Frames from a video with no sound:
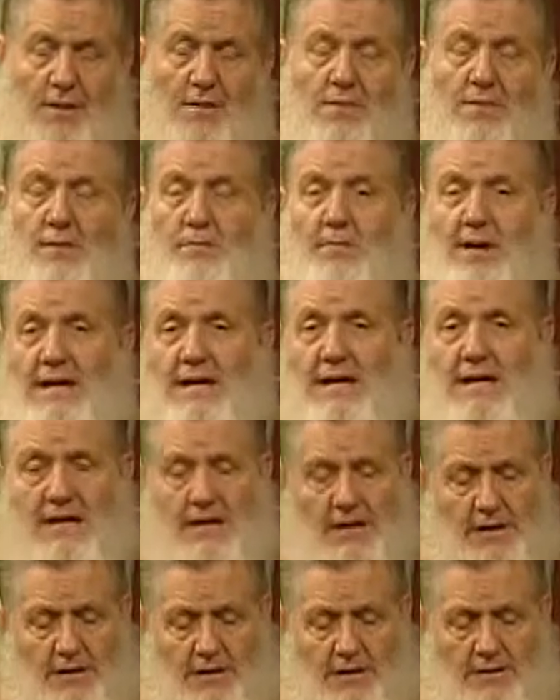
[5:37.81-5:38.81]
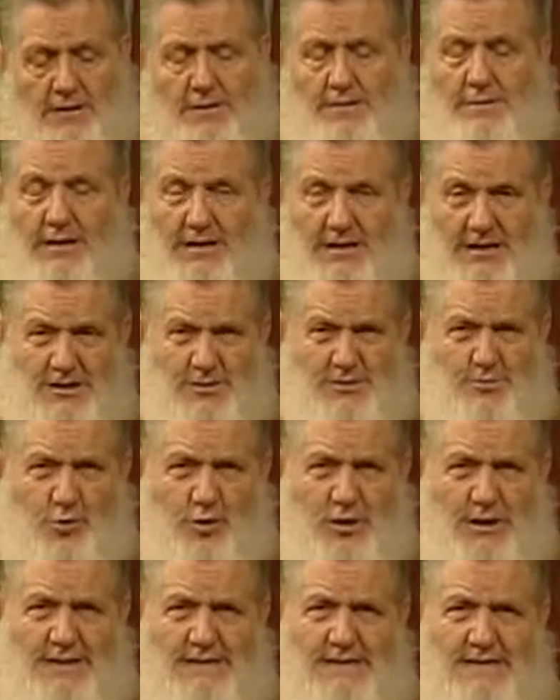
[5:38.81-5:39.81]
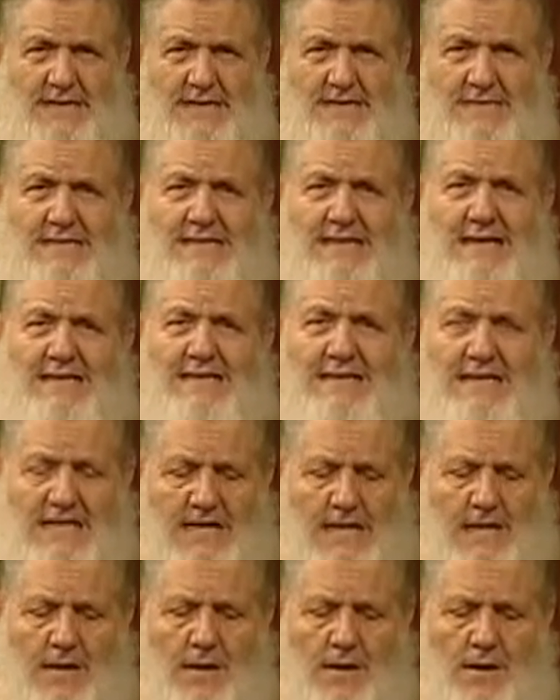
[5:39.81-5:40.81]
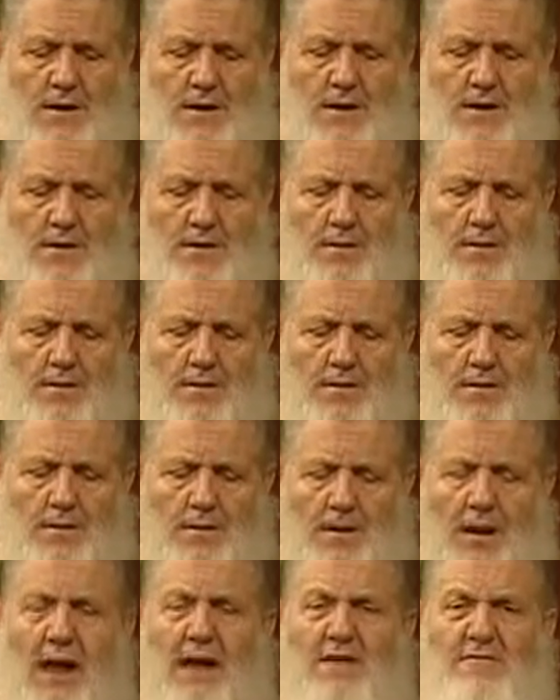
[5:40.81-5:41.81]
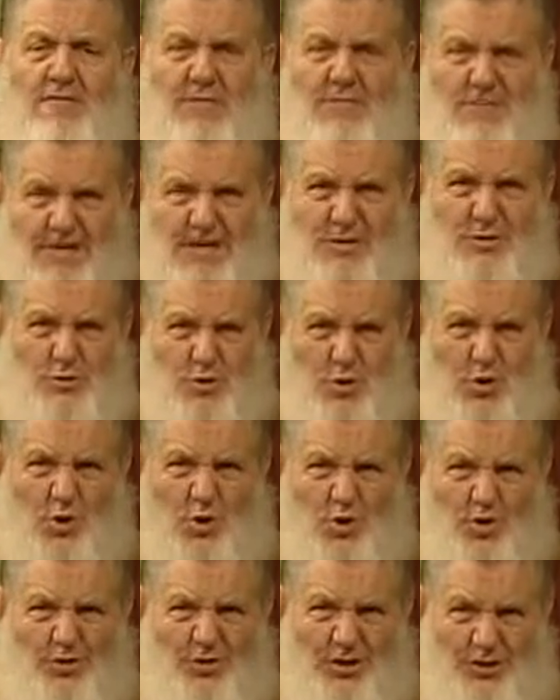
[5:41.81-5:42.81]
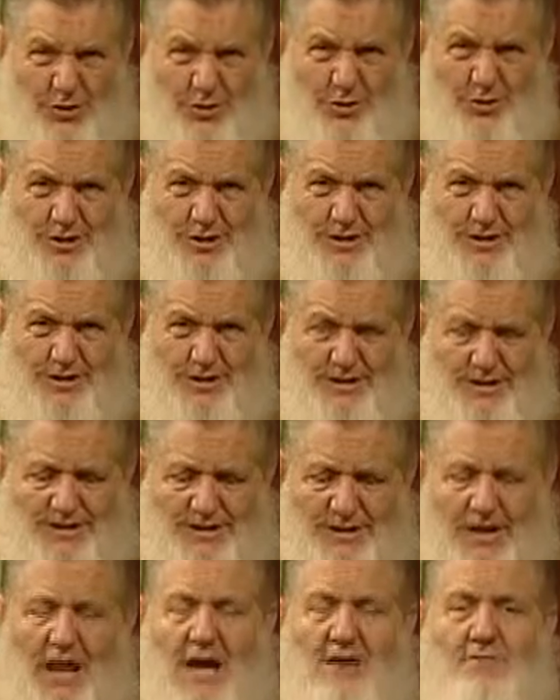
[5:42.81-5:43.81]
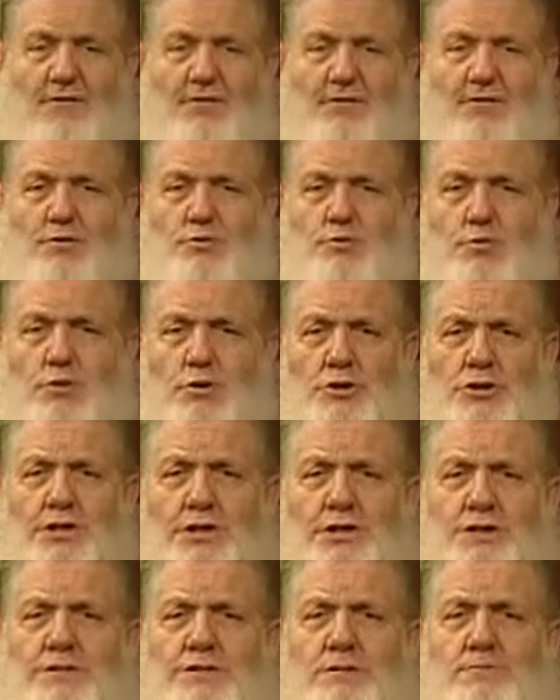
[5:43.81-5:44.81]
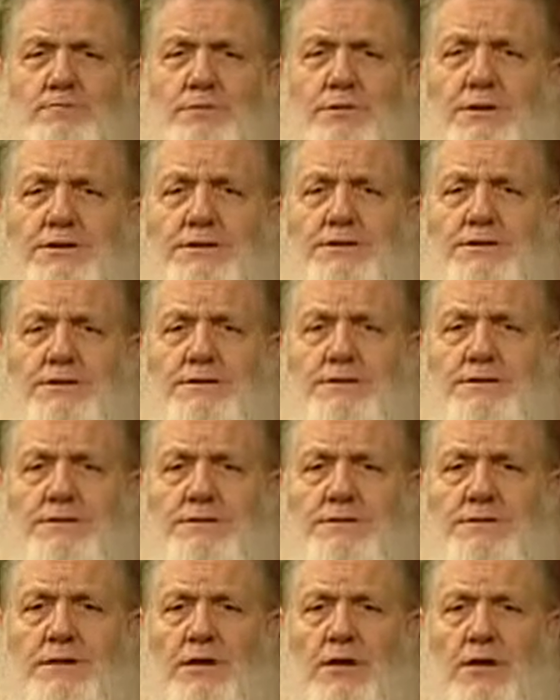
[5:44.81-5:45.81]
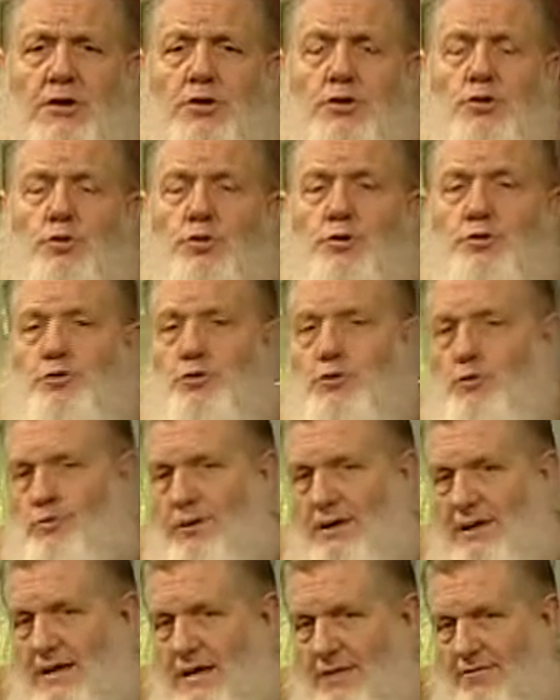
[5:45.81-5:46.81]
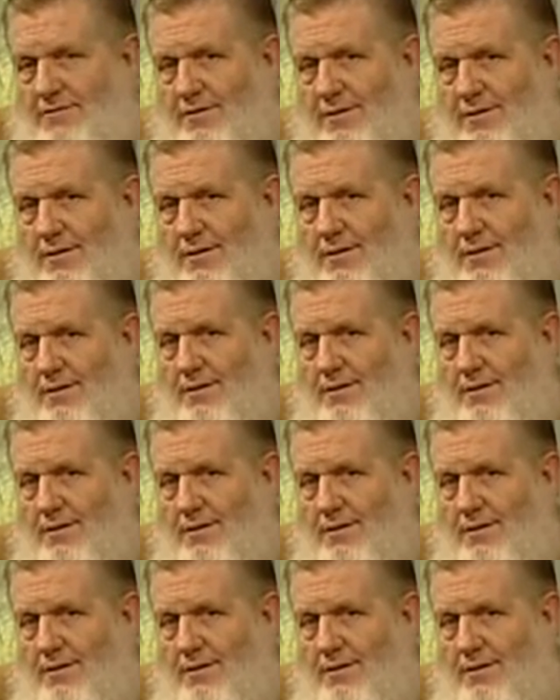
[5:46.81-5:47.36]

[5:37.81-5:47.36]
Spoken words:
The meaning here in English more or less is that the life of this world, the dunya, the life of this world is a prison to a true believer,